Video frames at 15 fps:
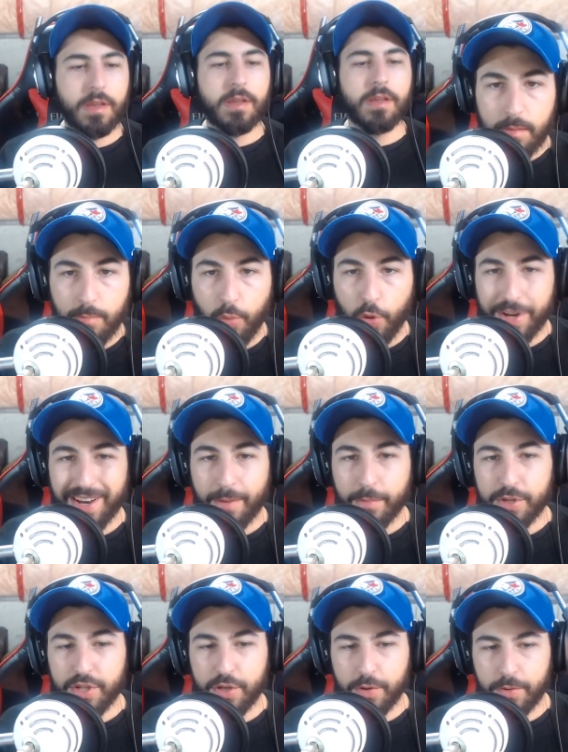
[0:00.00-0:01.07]
Point number
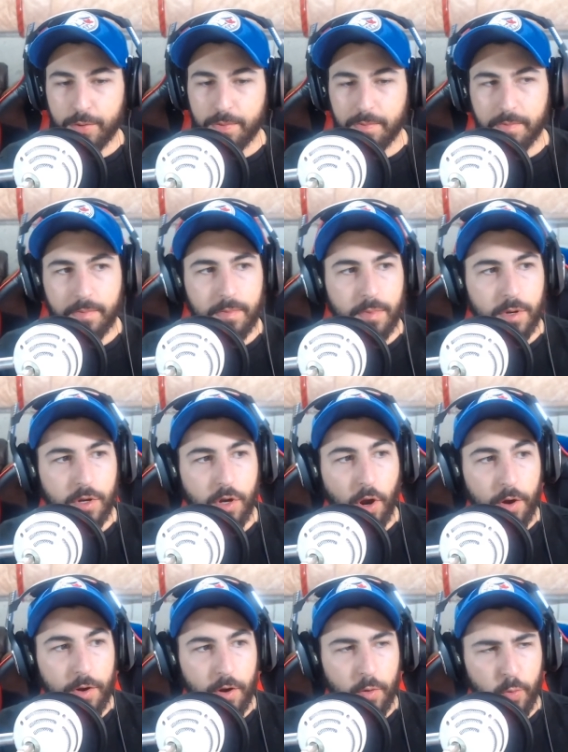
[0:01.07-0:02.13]
2,
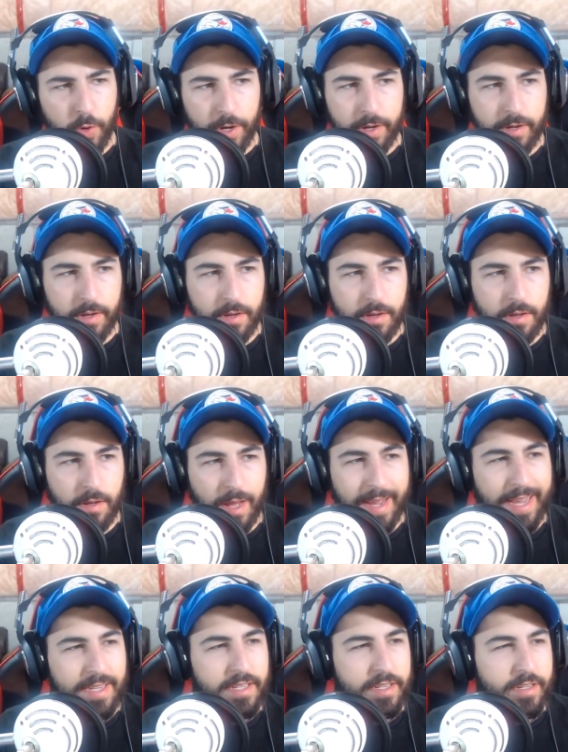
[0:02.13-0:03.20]
card artwork. I
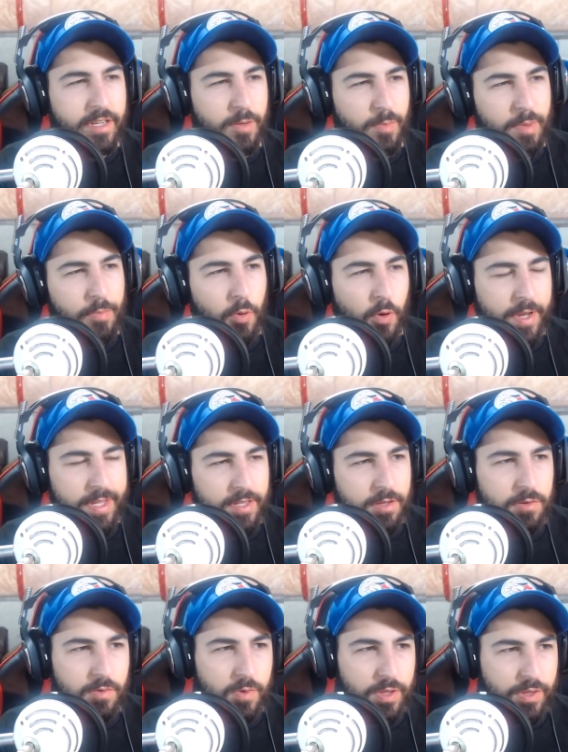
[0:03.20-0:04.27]
guess this can be point
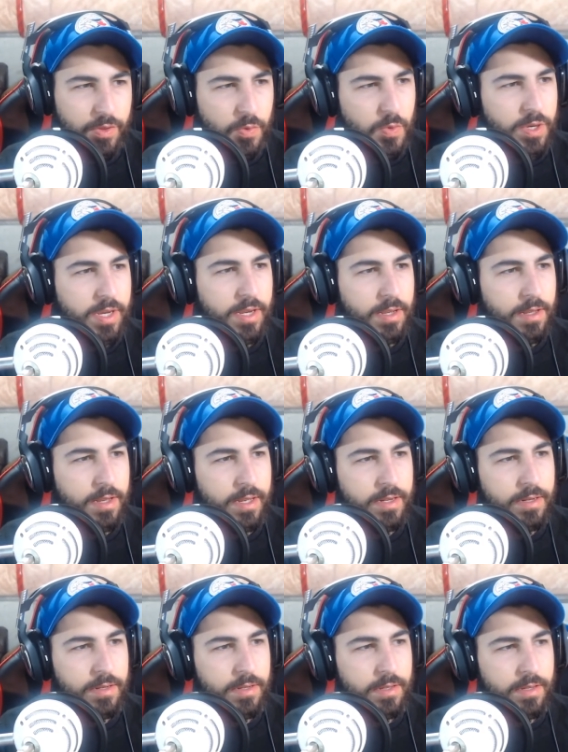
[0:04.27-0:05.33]
2 and 3
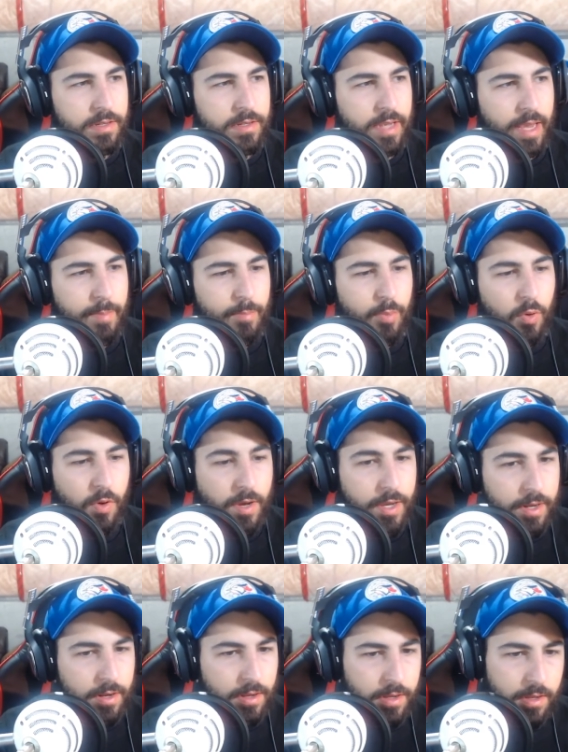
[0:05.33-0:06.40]
in the same
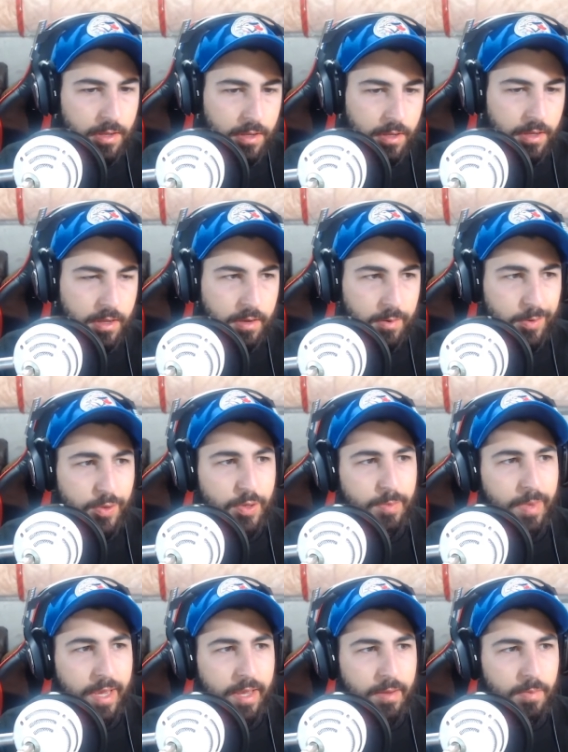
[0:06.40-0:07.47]
point, which would
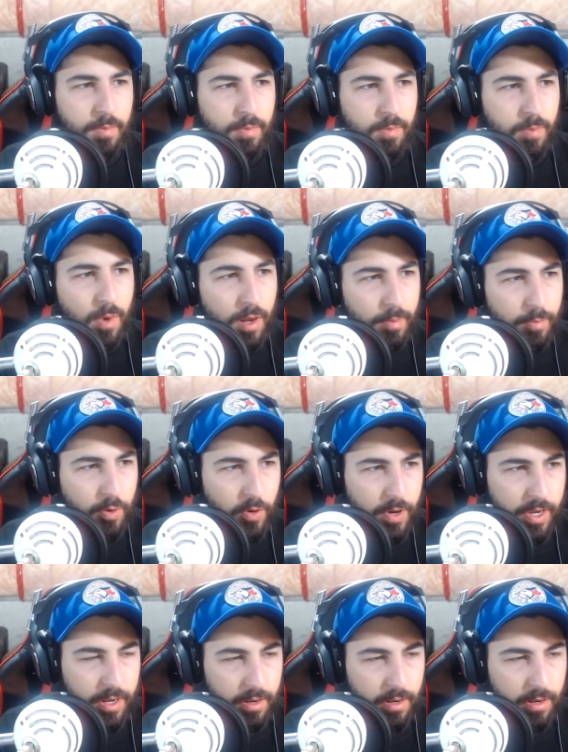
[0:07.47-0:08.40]
make it 1 point.